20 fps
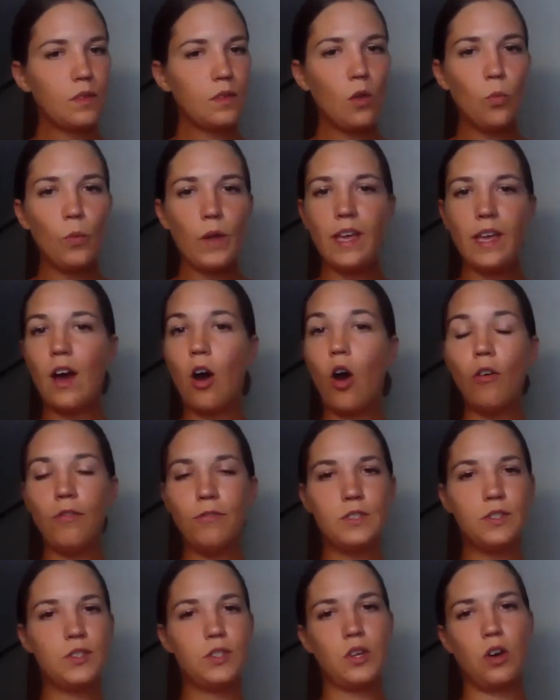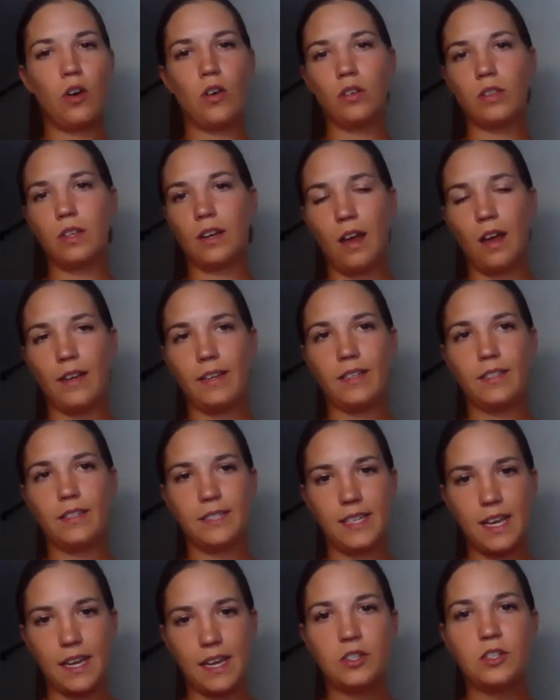we often stock the Klein
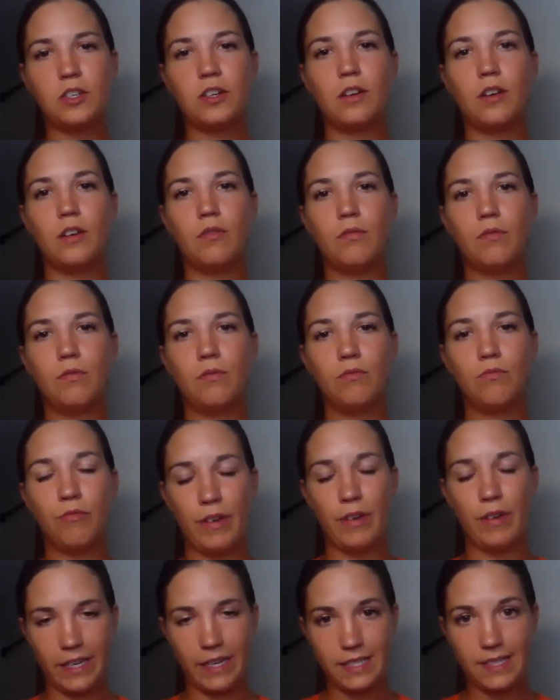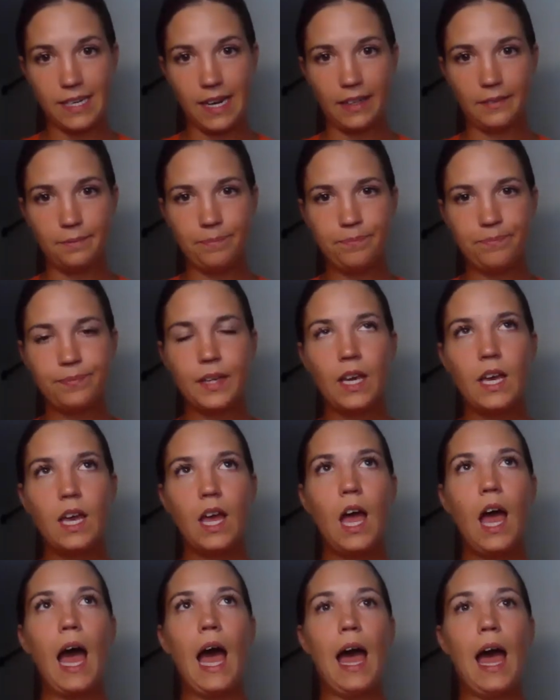Constantia Riesling.
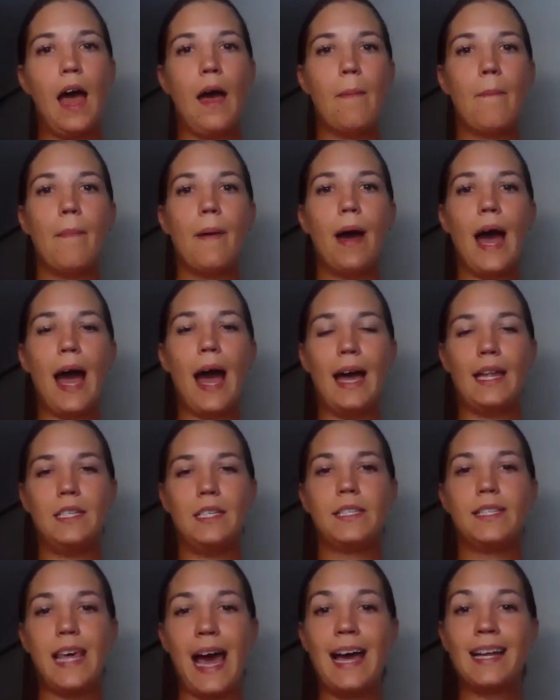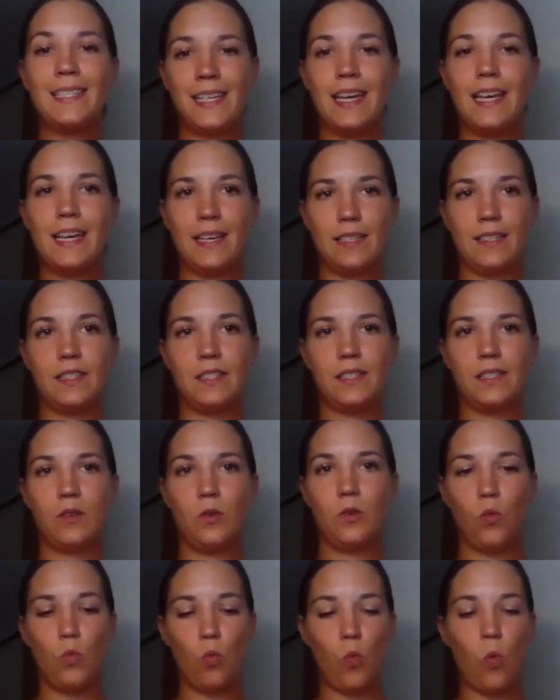And that is
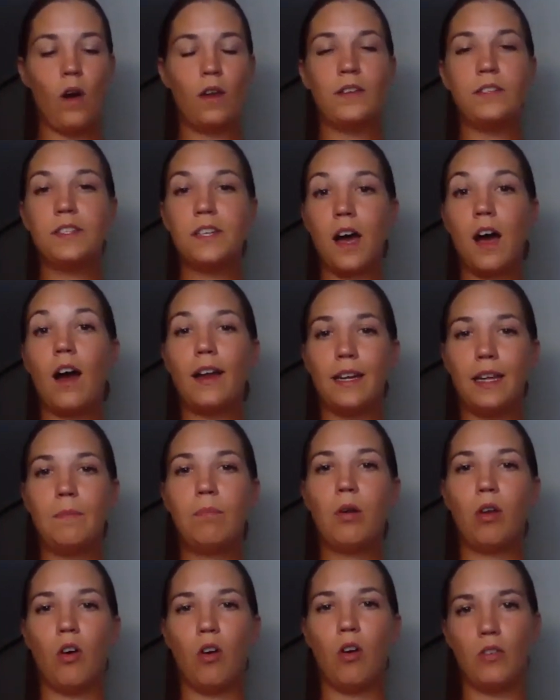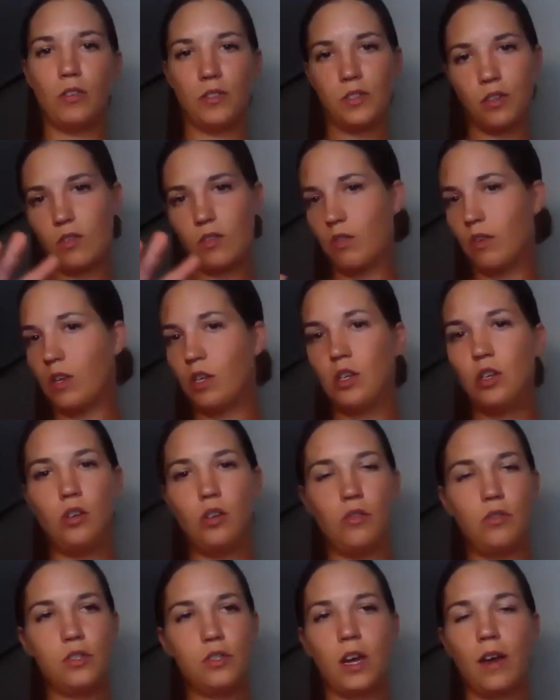one tiny plot on a
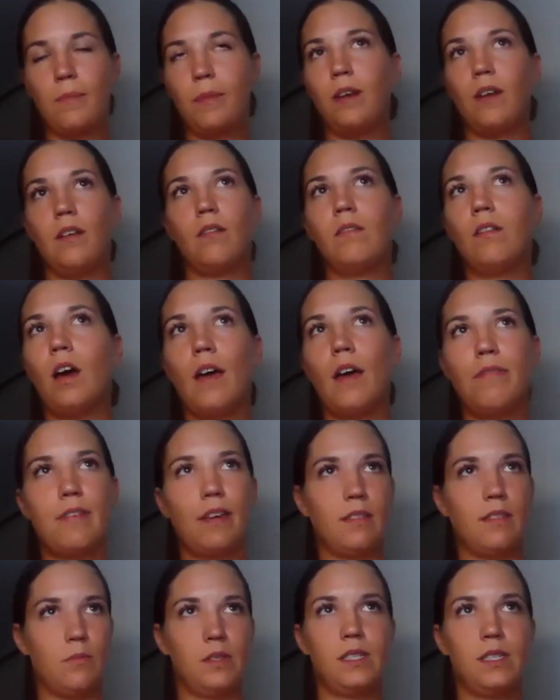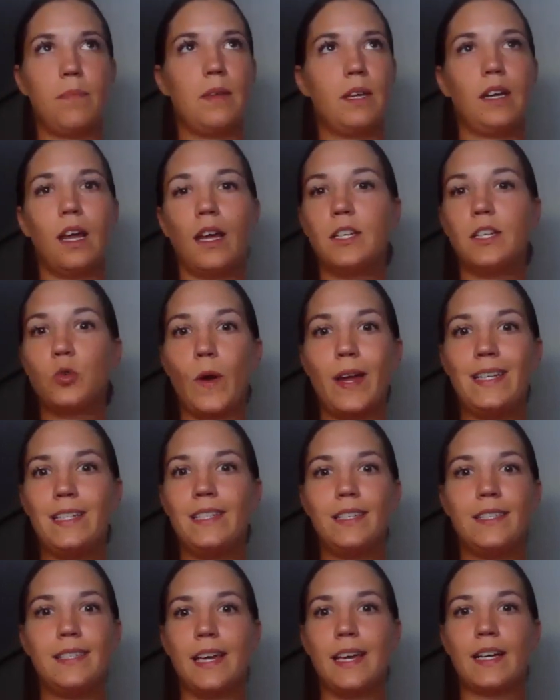huge, I mean, I think there was something like
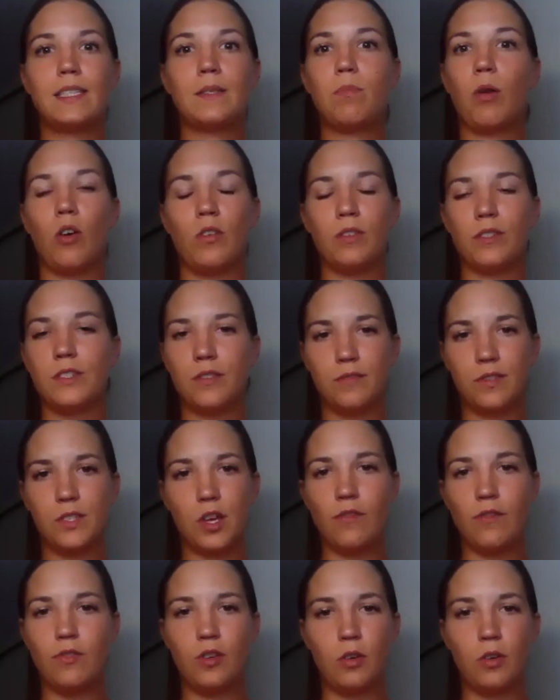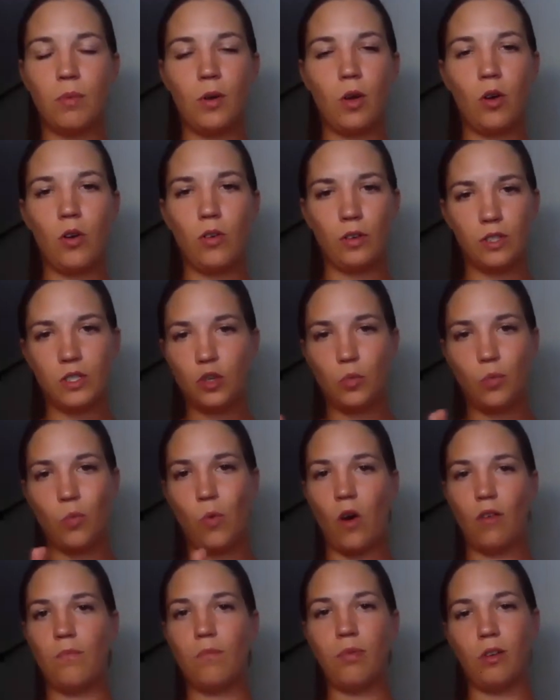26 plots of Sauvignon Blanc to
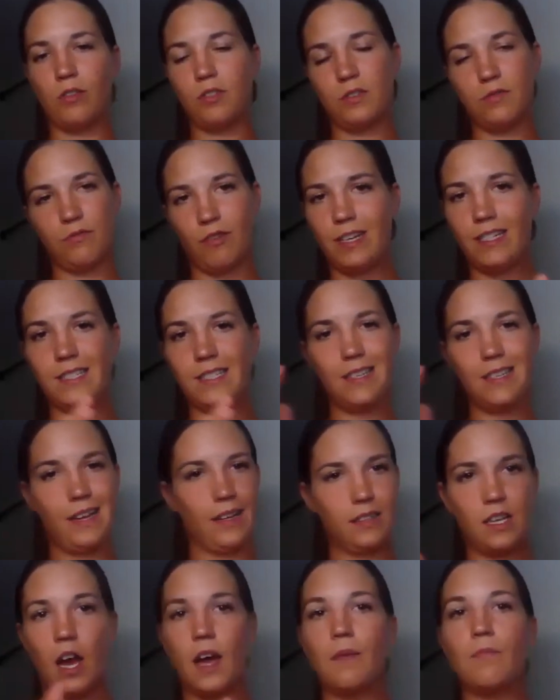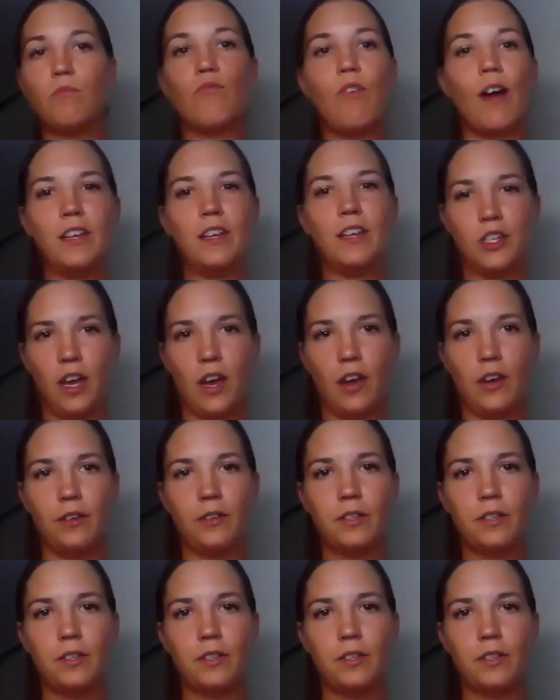one plot of Riesling type ratio.